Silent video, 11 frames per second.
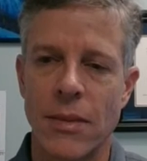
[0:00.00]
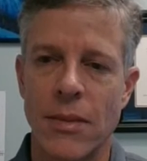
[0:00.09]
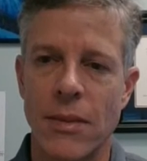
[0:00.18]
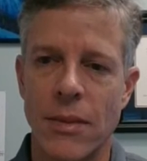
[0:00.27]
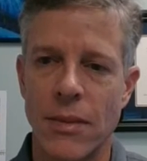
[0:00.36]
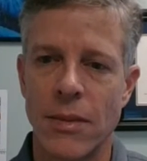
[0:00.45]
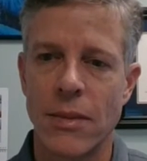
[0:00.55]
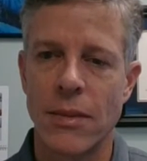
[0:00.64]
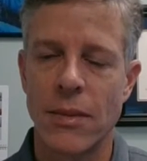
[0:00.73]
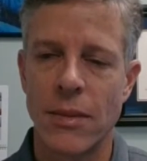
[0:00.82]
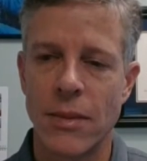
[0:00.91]

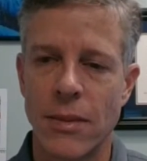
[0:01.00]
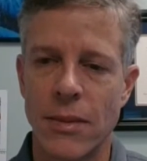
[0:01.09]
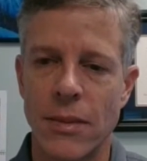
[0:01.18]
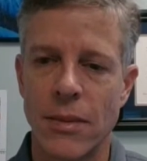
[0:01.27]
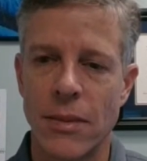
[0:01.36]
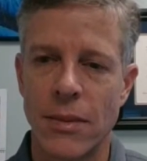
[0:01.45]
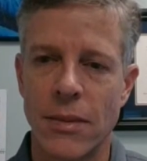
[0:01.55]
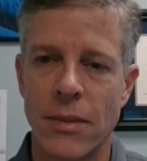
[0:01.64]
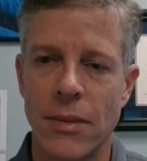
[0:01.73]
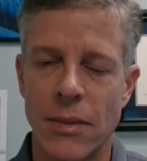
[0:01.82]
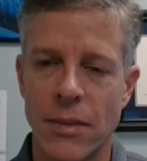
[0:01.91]

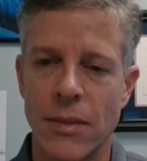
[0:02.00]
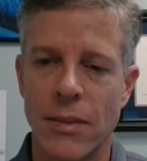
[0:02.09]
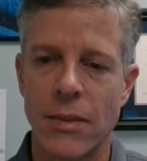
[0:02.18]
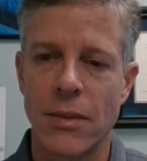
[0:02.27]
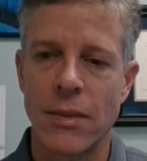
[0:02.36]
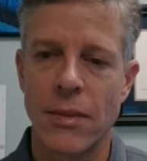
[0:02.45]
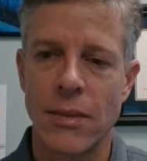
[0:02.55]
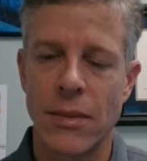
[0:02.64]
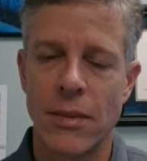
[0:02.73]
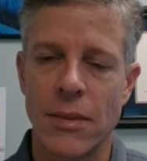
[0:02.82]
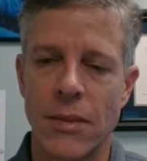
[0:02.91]

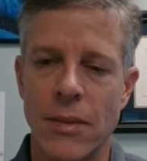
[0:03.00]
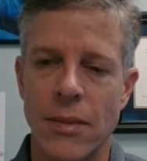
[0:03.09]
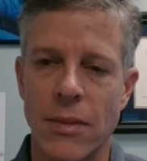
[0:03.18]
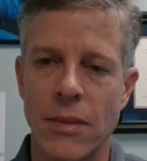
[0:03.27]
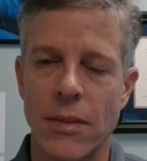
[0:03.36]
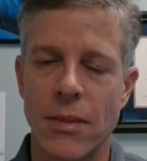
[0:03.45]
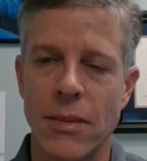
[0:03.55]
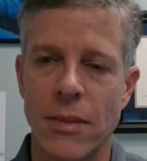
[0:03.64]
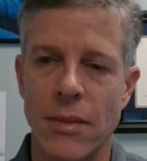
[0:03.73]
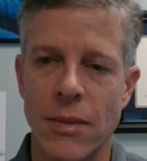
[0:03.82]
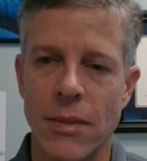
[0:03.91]

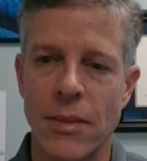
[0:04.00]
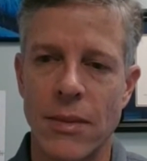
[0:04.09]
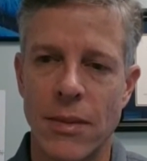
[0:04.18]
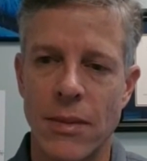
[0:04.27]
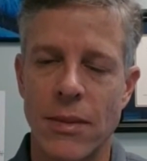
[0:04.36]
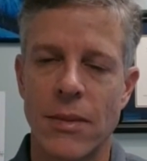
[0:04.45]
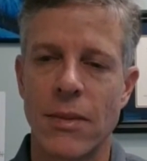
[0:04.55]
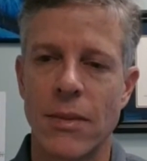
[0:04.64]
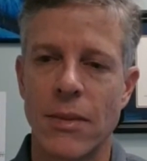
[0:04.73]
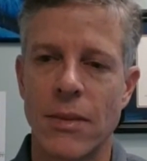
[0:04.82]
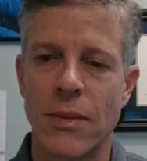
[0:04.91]

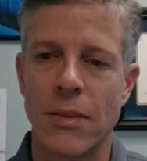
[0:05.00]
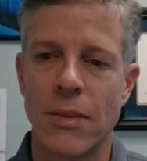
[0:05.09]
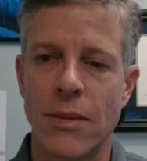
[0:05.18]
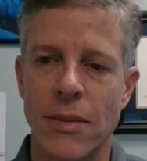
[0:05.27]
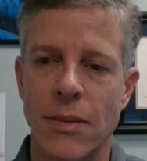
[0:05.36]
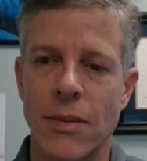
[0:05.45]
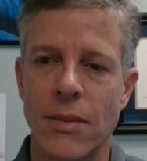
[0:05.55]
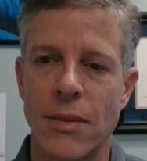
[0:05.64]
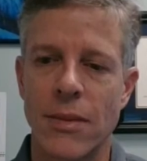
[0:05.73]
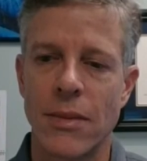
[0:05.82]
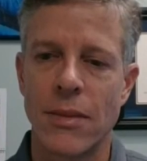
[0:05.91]

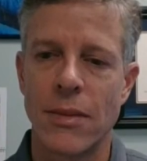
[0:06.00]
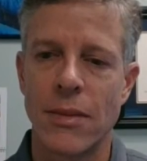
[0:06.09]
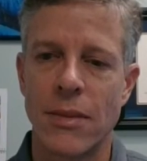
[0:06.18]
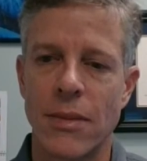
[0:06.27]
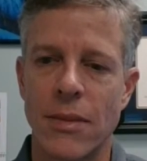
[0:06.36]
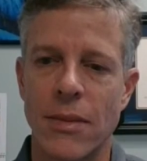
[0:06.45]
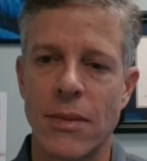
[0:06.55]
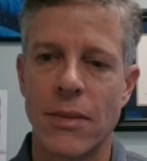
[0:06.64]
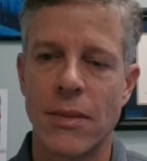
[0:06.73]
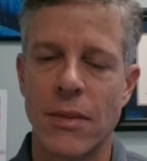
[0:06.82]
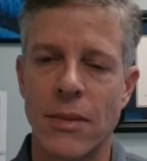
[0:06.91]

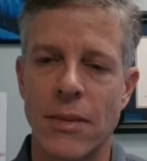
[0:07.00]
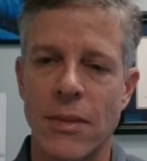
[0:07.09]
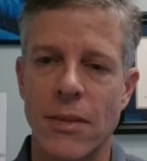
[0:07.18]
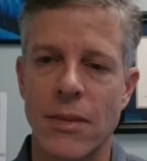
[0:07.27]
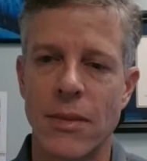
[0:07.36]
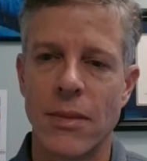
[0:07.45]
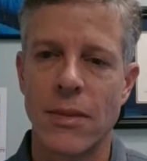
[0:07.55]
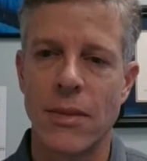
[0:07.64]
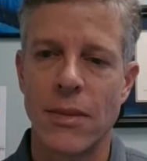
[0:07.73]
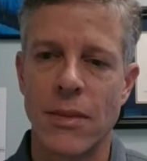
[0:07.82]
(not speaking)